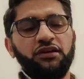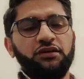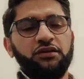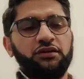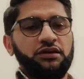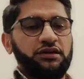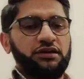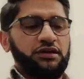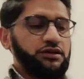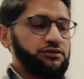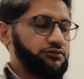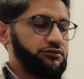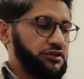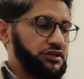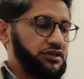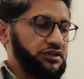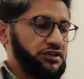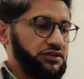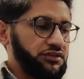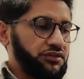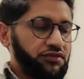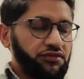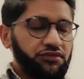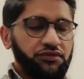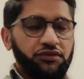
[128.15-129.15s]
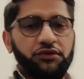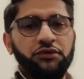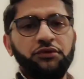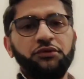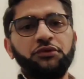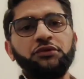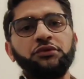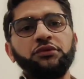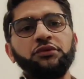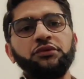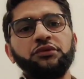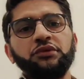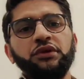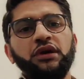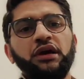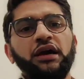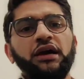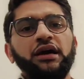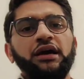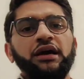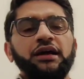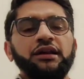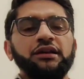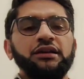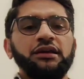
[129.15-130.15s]
running through
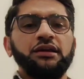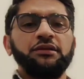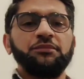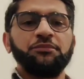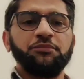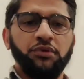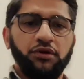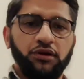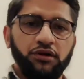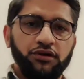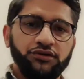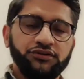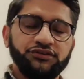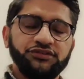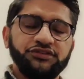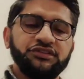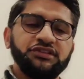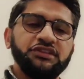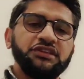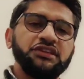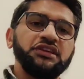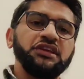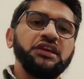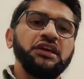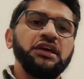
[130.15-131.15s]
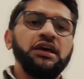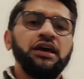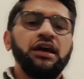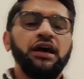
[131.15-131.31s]
and past the